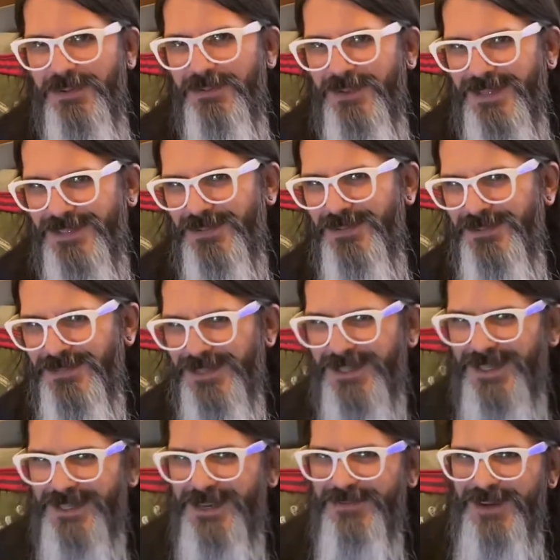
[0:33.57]
it makes me feel
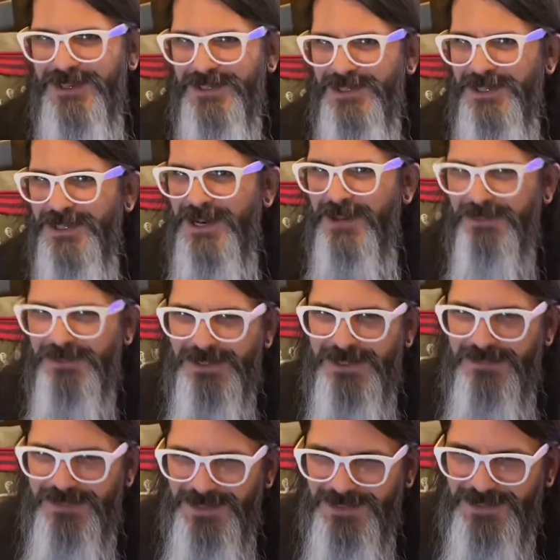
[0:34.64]
like I've actually accomplished
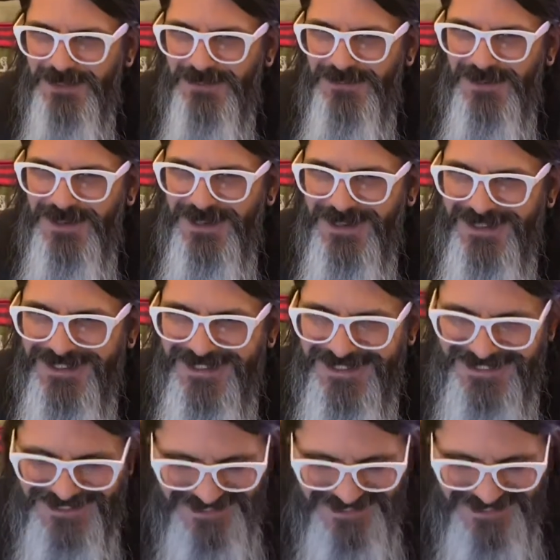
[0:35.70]
something so far.